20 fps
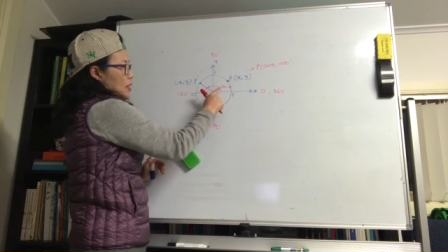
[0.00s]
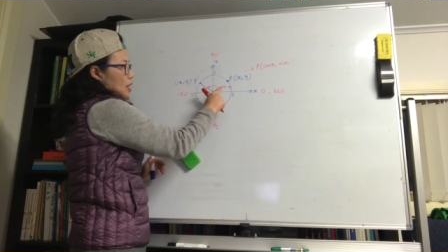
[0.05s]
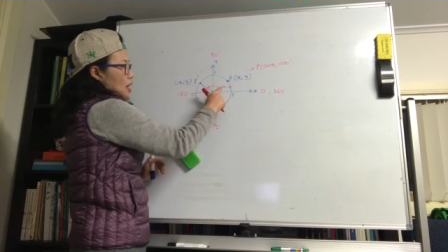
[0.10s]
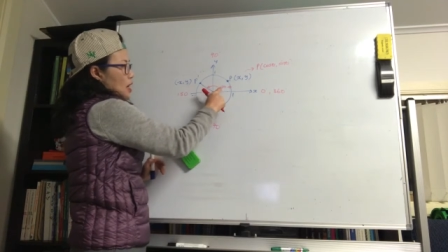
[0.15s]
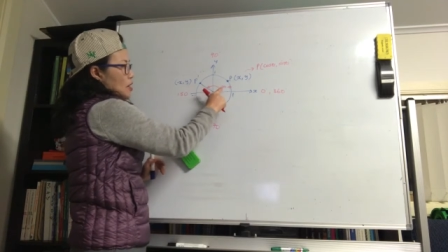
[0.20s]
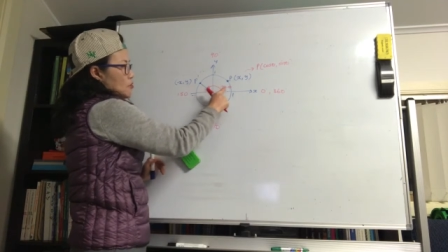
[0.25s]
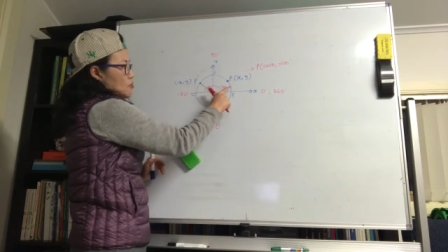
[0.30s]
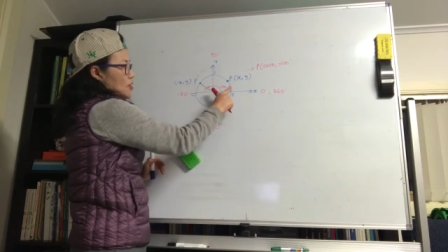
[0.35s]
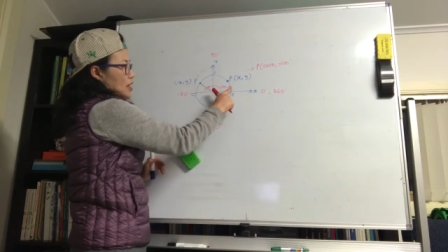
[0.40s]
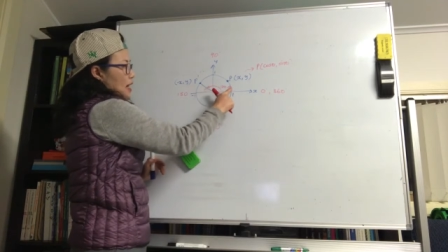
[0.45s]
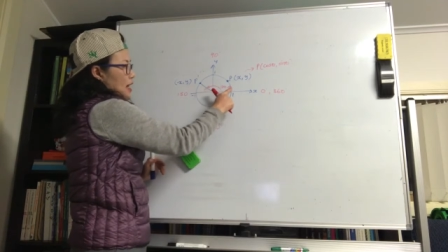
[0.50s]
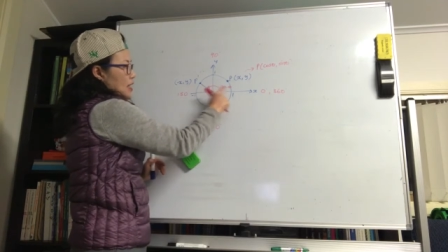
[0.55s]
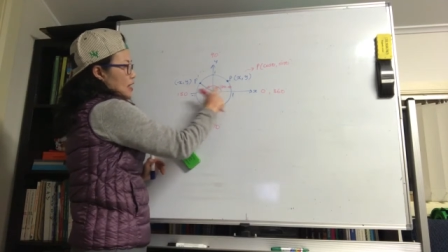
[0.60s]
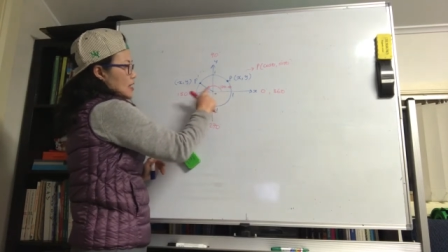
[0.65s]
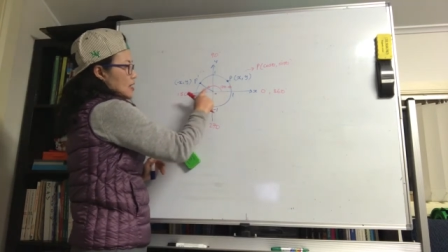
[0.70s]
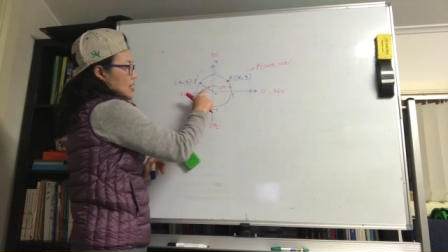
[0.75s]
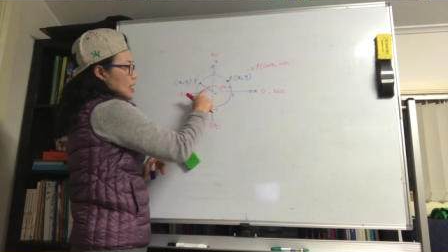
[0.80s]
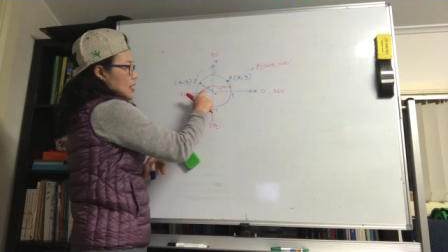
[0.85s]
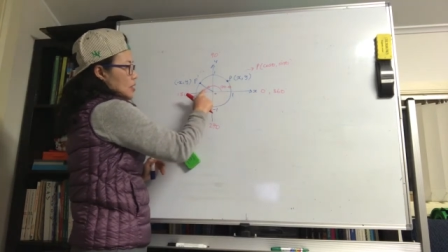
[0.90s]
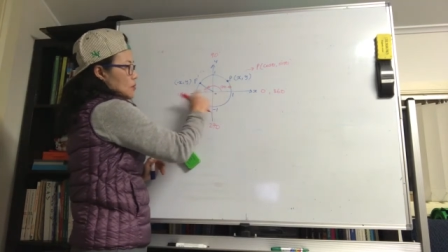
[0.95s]
180
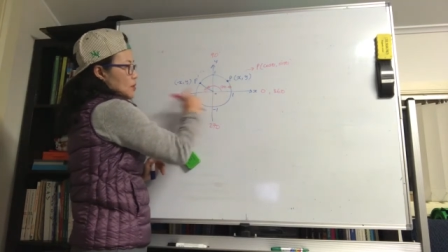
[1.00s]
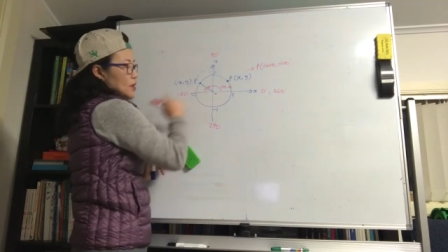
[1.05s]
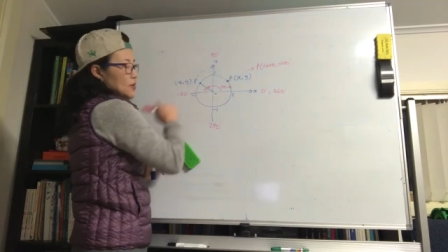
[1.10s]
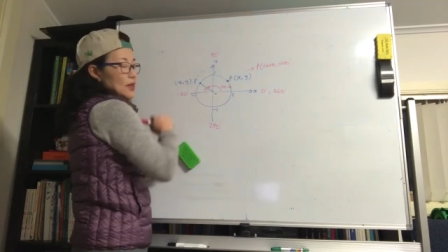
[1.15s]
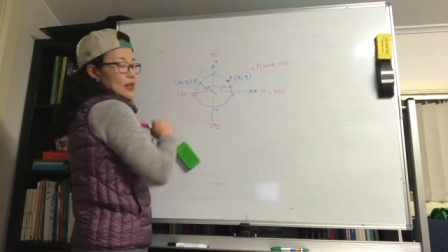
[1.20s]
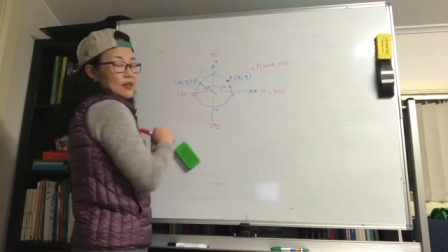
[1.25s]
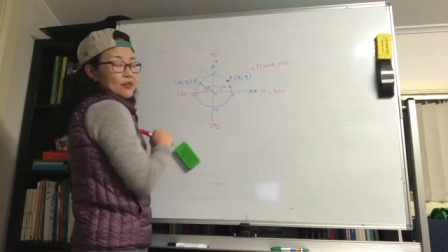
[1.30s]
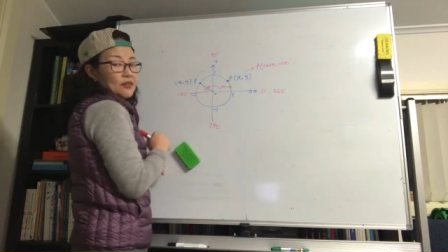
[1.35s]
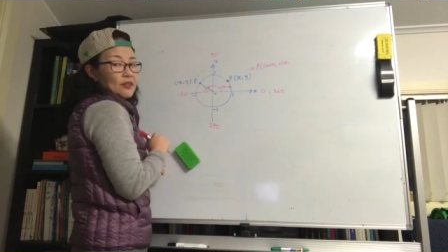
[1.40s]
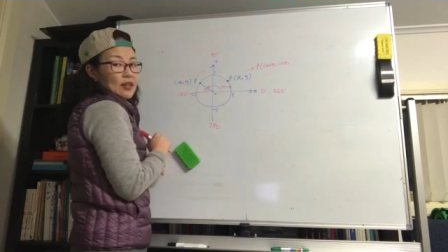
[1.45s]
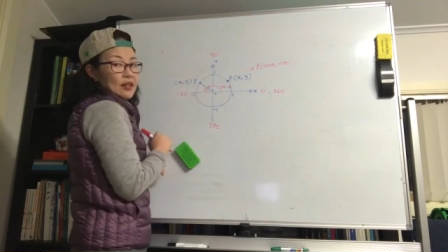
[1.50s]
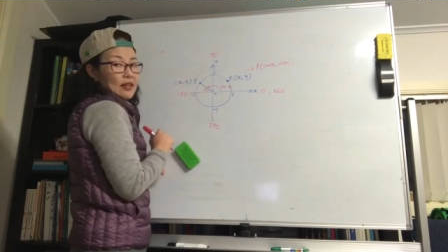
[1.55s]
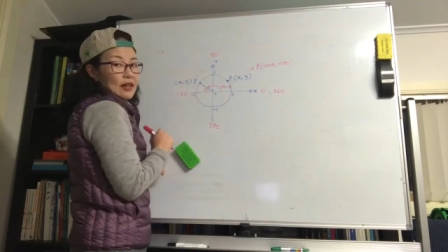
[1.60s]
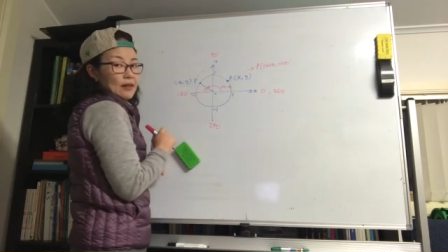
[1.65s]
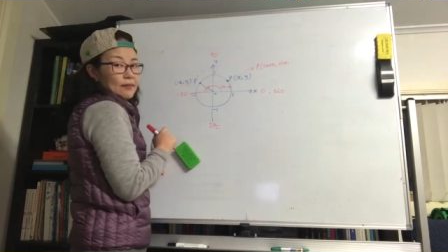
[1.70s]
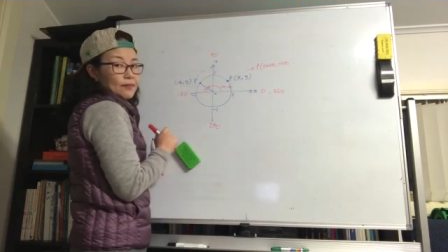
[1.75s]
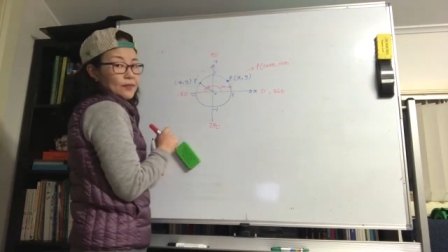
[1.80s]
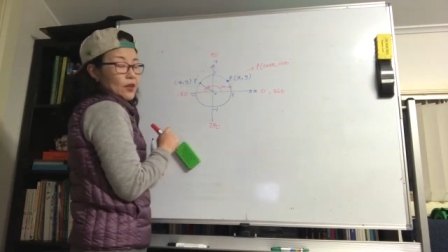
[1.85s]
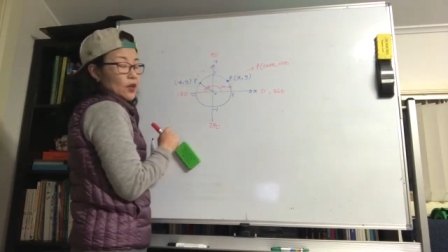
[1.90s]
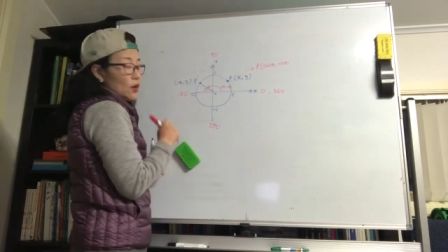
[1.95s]
take away that theta,
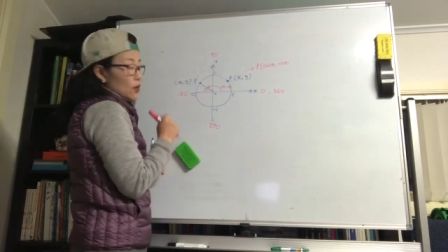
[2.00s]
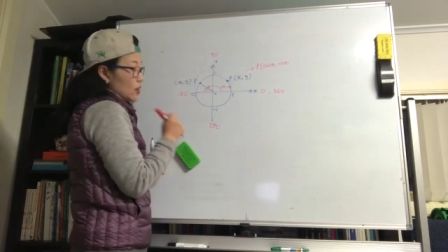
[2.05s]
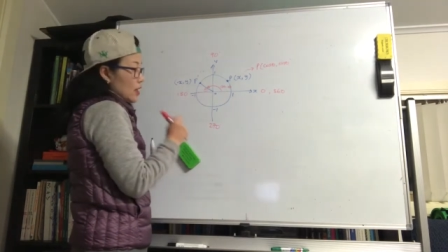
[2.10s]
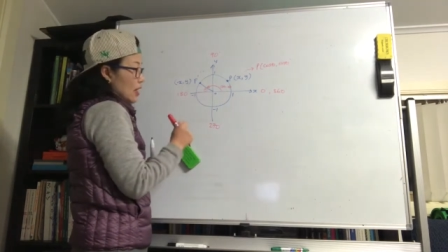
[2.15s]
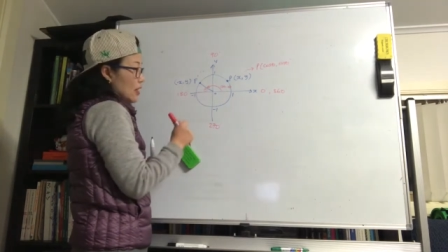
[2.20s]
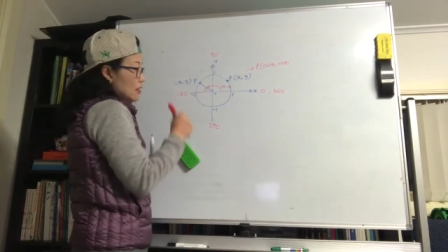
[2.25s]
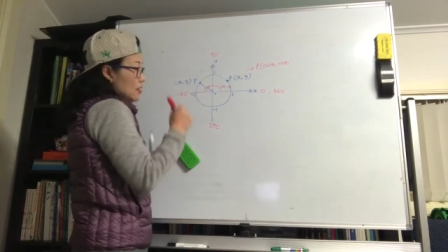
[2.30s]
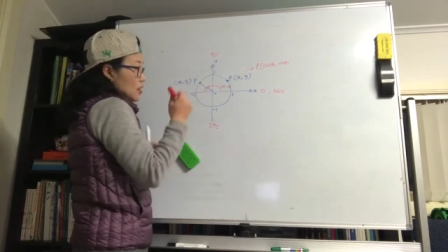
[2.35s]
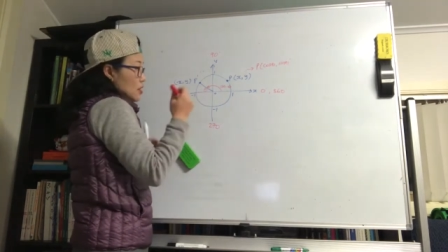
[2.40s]
okay?